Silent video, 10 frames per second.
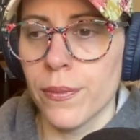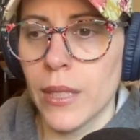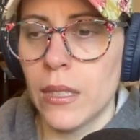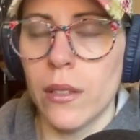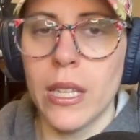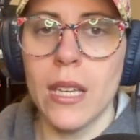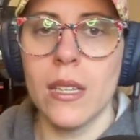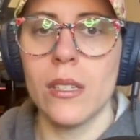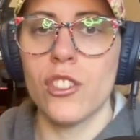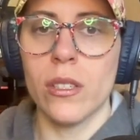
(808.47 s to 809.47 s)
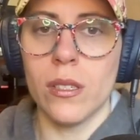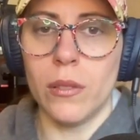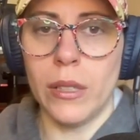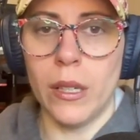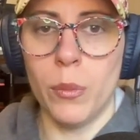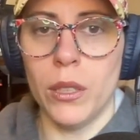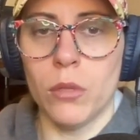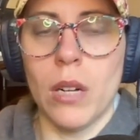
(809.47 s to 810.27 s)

I don't know. The Yankees just don't know how to build a